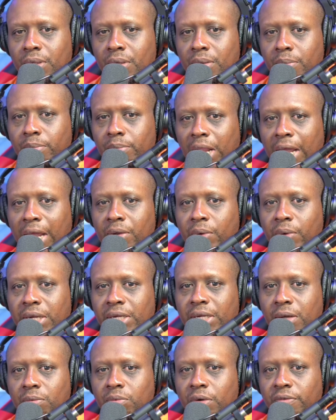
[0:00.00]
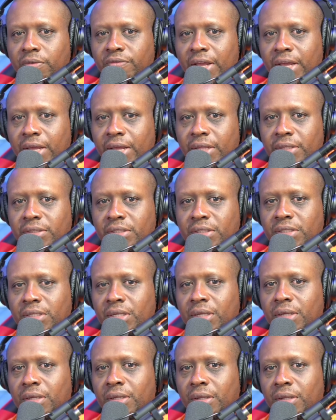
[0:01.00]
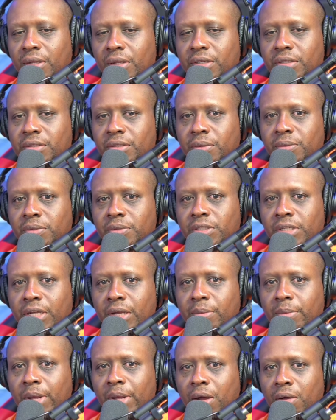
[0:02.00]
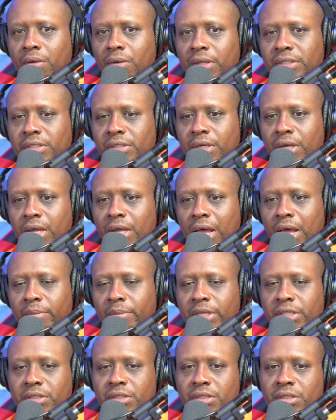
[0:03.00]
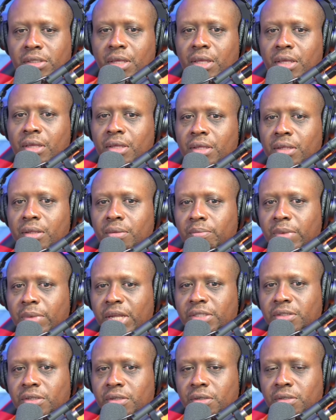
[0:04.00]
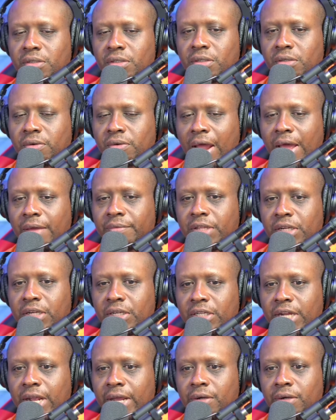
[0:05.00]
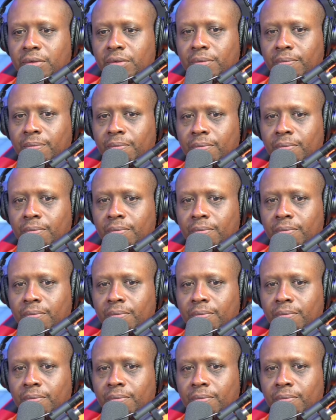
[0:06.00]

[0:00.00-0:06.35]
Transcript: Black and White Network fans, let us know what you think about all this in the comments. Make sure to subscribe to the channel